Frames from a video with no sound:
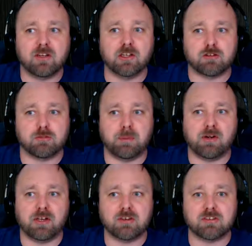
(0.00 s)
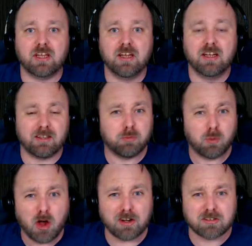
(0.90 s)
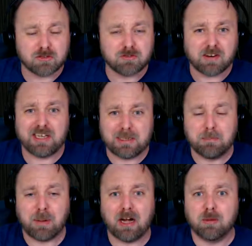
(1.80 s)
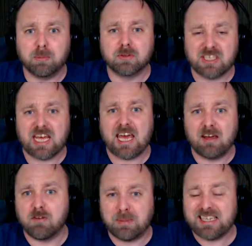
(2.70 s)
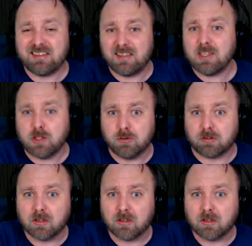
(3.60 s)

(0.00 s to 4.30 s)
experience that, for honest, is very comparable to that of a PC user.